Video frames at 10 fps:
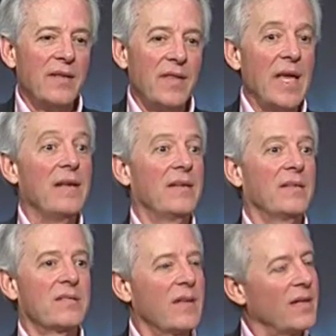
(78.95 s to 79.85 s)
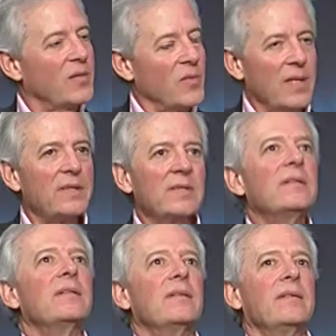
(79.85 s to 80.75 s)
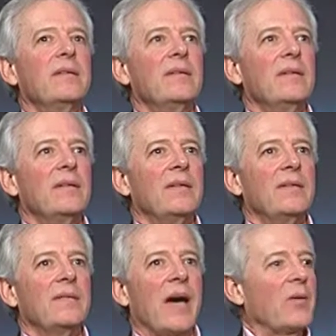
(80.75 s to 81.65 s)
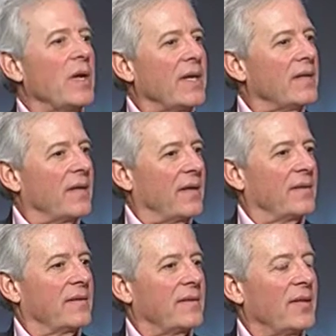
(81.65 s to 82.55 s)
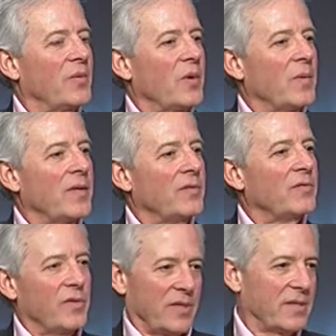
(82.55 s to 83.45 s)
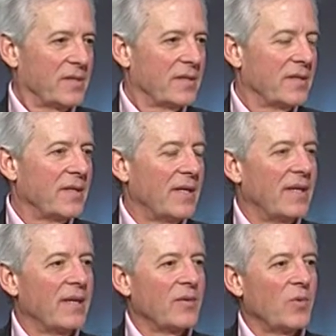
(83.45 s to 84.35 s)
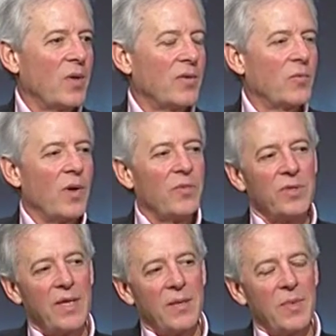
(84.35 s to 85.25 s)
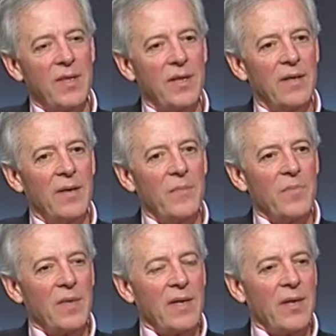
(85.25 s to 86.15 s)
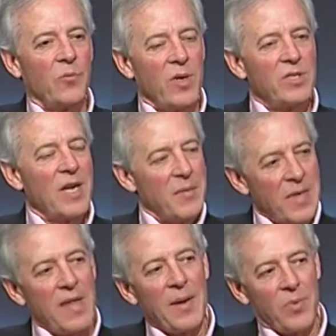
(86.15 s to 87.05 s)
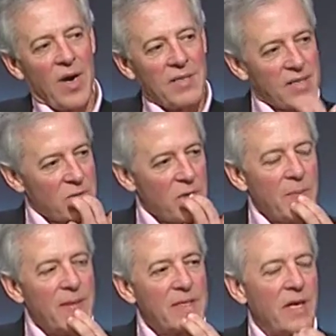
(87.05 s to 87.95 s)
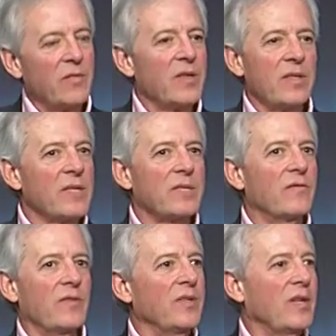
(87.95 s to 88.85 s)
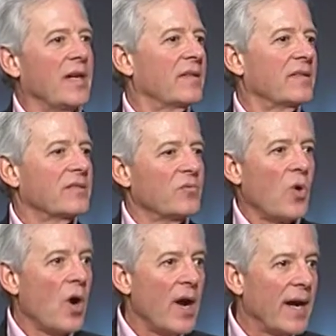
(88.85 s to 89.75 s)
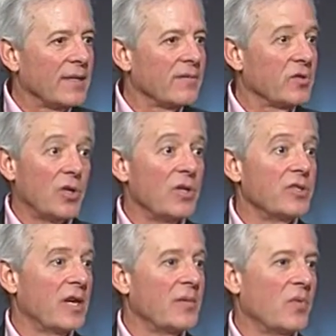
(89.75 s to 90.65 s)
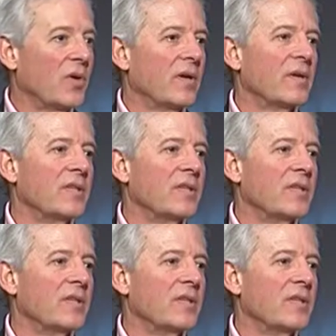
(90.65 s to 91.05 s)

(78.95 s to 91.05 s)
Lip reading: Then it's like, well, how do I get there? You know, what do I do first? What will take me there? And once I'm in that process with myself, it doesn't feel like this raw act of courage anymore.